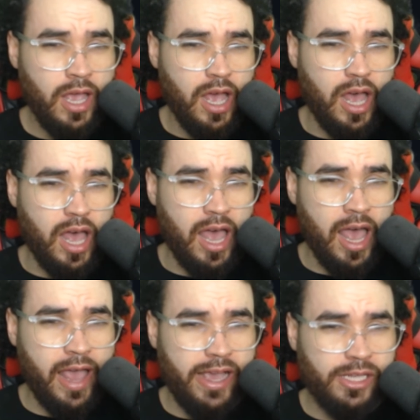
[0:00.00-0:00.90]
Uh,
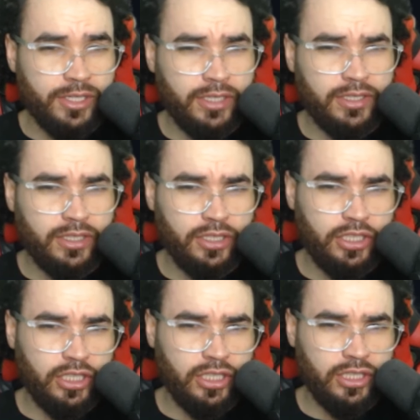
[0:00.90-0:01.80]
agents,
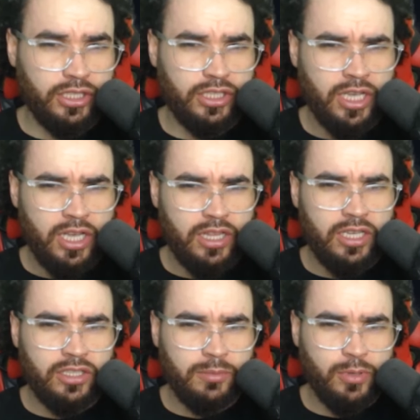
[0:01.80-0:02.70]
chains,
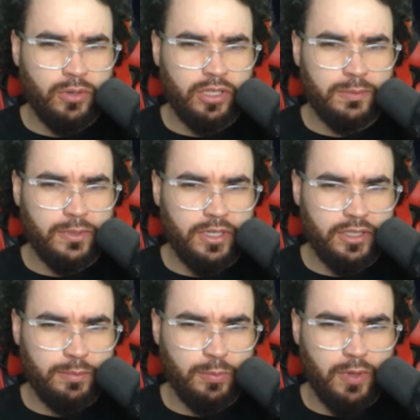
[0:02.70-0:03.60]
these components
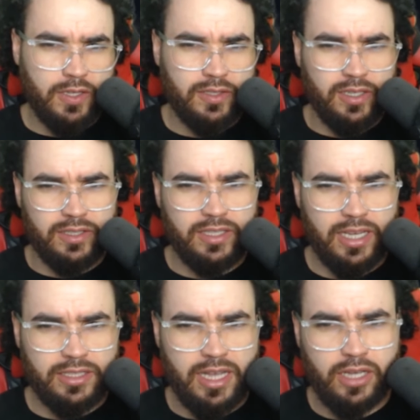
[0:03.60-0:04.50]
predict Perplexica's
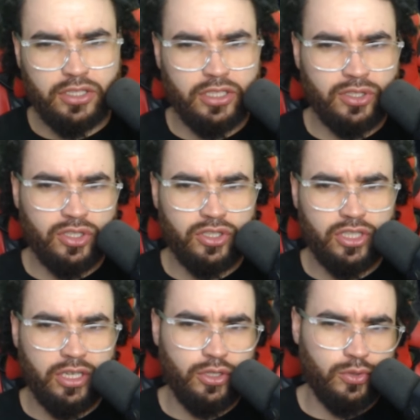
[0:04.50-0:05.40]
next actions,
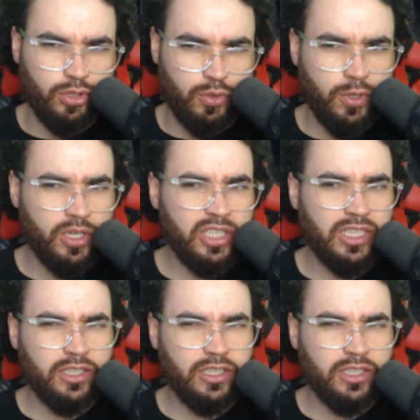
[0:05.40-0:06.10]
understand user queries, and